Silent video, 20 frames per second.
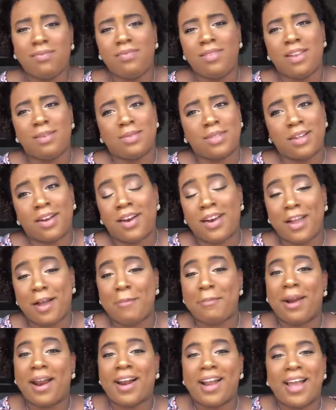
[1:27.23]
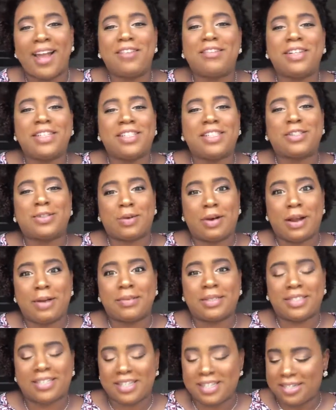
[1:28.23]
I'm sorry, y'all, but I can't really describe
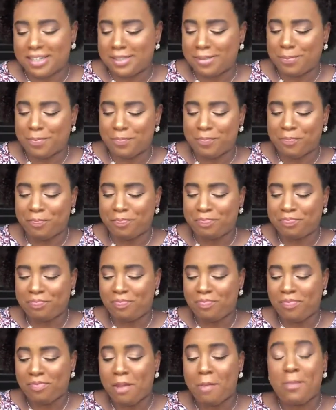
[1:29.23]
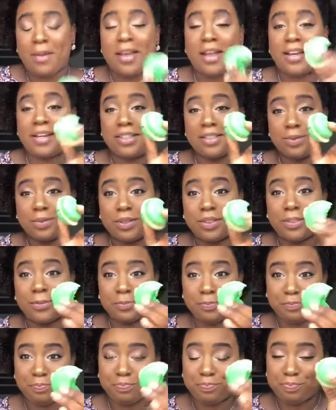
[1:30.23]
the taste. But yeah, this was
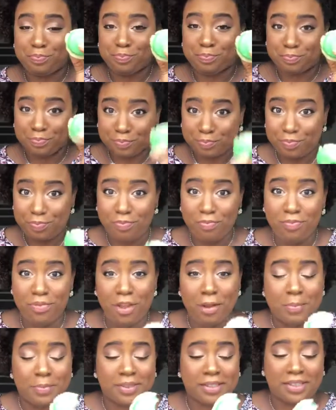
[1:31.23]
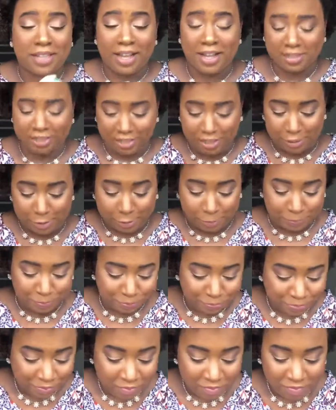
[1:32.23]
a pistachio,
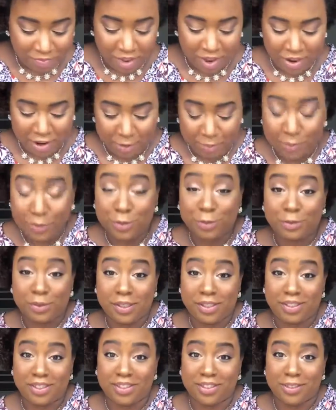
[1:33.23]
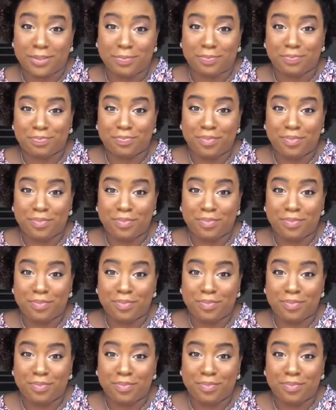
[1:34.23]
and it was really good.